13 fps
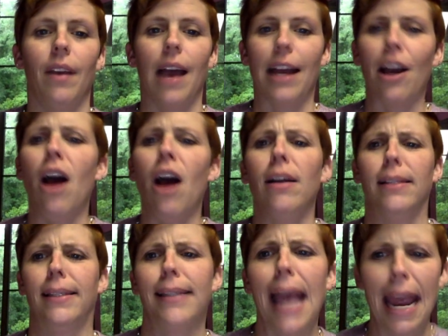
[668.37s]
I got
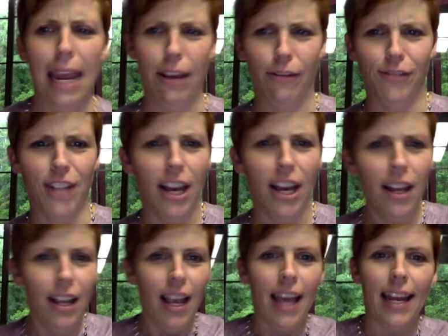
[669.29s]
saved,
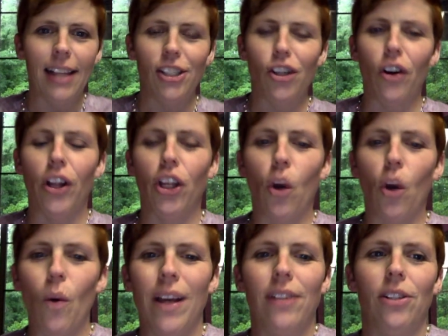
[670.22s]
and I started
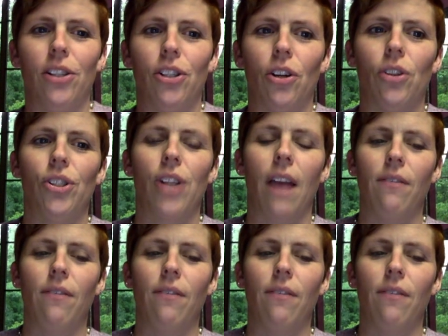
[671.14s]
going to the church